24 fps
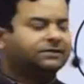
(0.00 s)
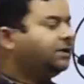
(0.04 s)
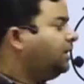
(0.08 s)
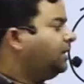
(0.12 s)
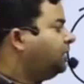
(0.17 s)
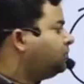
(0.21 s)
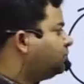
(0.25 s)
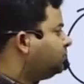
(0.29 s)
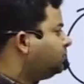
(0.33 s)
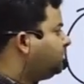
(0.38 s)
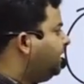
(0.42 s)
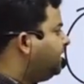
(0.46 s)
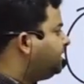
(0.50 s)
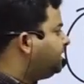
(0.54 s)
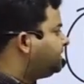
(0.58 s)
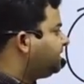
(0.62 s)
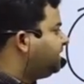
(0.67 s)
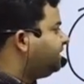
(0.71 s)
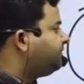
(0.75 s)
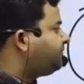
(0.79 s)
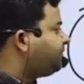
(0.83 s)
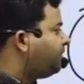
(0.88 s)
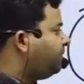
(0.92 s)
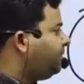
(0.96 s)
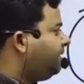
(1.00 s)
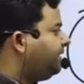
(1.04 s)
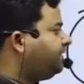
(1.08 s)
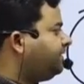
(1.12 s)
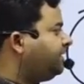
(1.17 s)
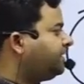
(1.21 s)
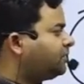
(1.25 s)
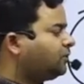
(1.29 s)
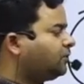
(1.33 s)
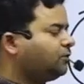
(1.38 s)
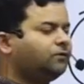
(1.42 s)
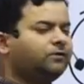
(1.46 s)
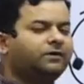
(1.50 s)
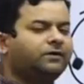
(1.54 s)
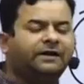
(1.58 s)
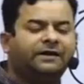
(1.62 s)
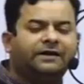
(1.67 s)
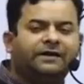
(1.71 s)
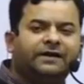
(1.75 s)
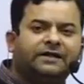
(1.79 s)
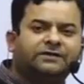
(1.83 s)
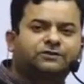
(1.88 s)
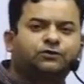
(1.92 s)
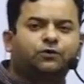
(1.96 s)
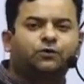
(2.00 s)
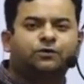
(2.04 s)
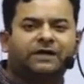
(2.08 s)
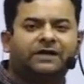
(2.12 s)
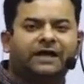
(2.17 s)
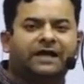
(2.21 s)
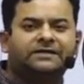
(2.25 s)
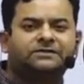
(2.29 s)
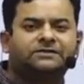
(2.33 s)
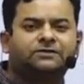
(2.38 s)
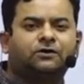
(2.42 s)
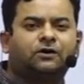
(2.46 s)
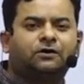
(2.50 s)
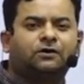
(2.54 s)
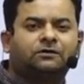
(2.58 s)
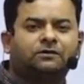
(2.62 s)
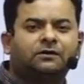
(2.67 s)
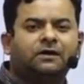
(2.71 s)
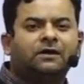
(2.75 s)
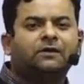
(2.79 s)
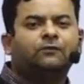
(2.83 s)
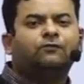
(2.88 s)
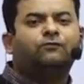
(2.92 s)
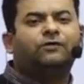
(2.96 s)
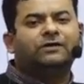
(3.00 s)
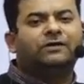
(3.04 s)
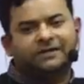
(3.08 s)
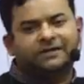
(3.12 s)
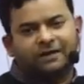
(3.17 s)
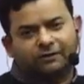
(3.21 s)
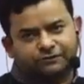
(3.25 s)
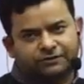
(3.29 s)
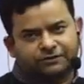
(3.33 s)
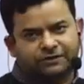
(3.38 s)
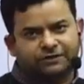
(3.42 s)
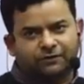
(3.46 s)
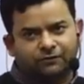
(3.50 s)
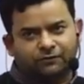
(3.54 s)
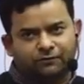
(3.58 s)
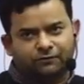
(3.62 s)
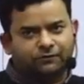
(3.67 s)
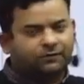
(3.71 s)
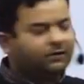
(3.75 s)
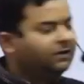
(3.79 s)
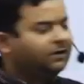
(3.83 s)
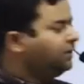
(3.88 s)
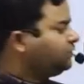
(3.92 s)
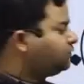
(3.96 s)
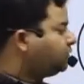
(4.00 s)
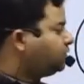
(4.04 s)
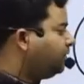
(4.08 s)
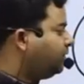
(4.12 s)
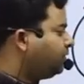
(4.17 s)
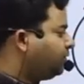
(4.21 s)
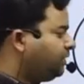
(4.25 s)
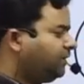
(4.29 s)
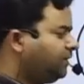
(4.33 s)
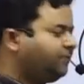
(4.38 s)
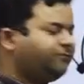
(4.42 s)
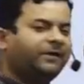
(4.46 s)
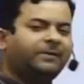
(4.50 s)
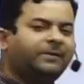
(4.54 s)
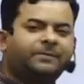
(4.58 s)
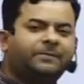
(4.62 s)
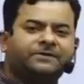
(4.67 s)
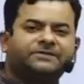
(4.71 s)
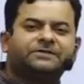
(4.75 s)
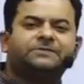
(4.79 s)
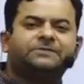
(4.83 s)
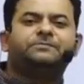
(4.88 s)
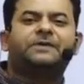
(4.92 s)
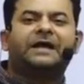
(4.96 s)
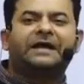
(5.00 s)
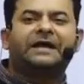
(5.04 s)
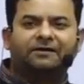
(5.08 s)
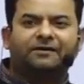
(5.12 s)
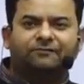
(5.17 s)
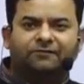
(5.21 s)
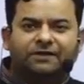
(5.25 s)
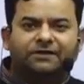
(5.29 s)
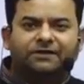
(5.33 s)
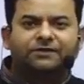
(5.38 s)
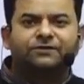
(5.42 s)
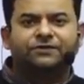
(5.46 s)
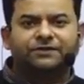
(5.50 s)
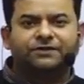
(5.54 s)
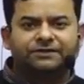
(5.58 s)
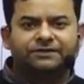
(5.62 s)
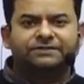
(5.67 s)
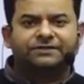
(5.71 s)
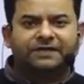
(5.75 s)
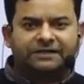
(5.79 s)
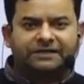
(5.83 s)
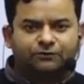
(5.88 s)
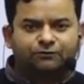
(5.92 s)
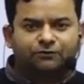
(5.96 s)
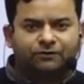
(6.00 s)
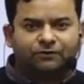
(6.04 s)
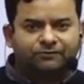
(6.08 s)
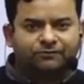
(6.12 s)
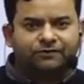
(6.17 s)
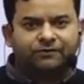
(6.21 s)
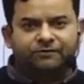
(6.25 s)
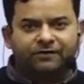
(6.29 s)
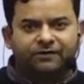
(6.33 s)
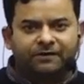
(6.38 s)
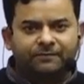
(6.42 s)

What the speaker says: So let's say from 100 crore, India's quota has got 1000 crore. So our 25% bracket will increase. That's one of the way.